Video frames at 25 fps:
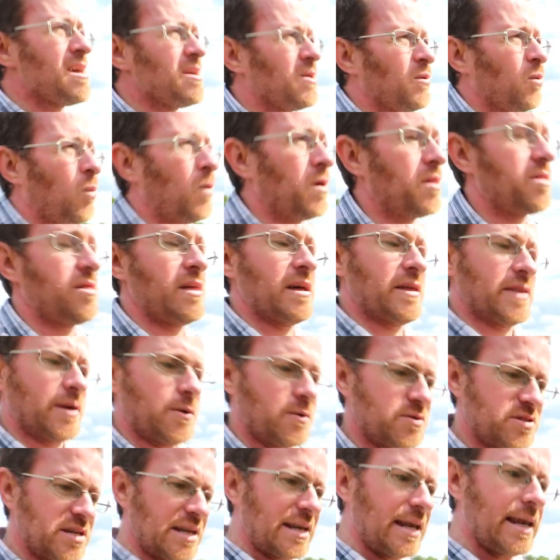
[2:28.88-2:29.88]
We think there
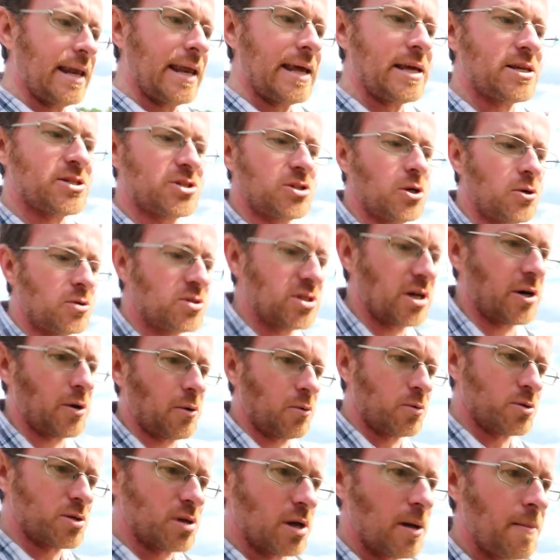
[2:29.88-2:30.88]
was at least two
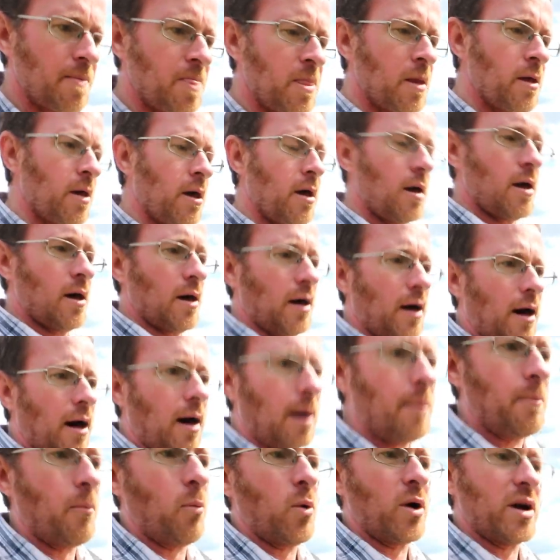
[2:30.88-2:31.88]
tunnels.
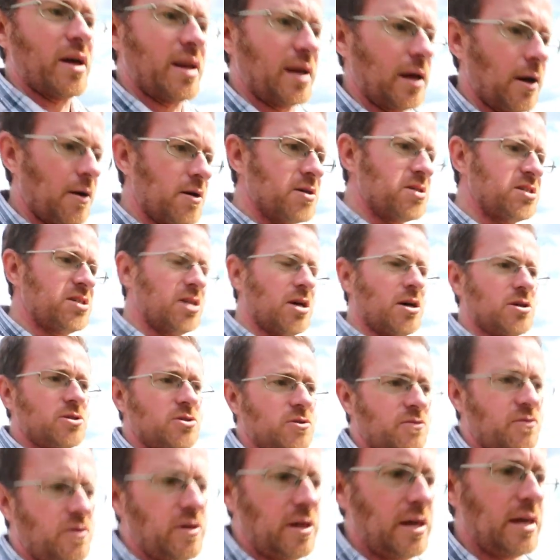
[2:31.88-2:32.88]
Um, we're going to go in search
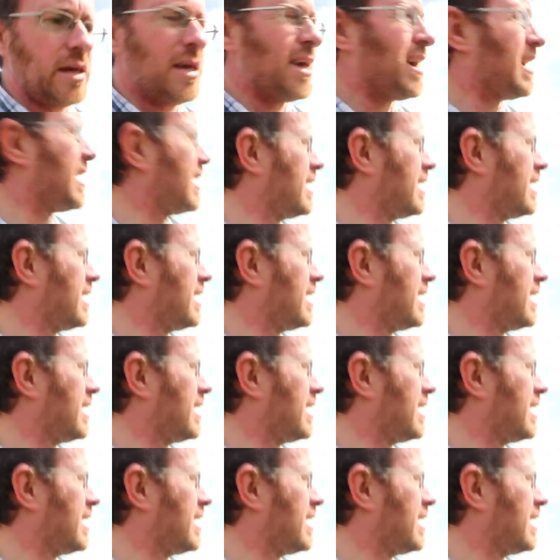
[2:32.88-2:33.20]
of the,